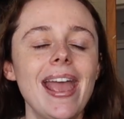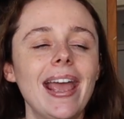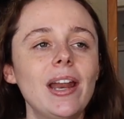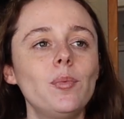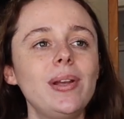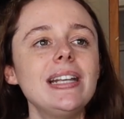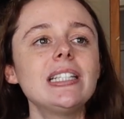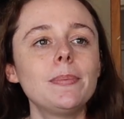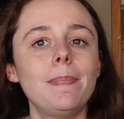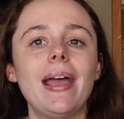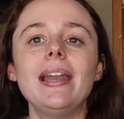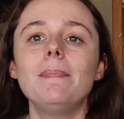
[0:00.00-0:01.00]
And we
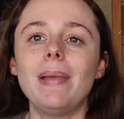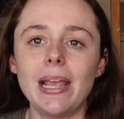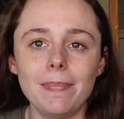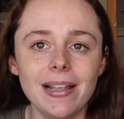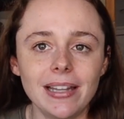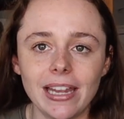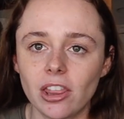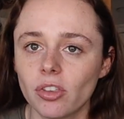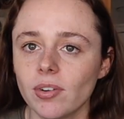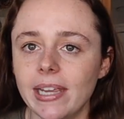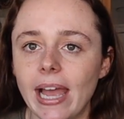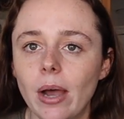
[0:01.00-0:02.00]
spent maybe like
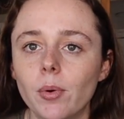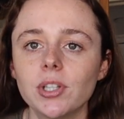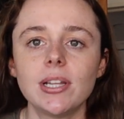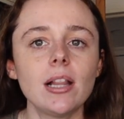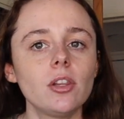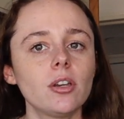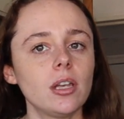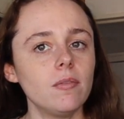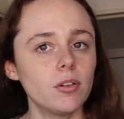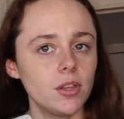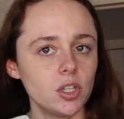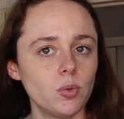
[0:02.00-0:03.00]
3 hours, not looking
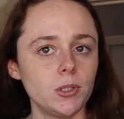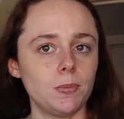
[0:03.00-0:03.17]
for this one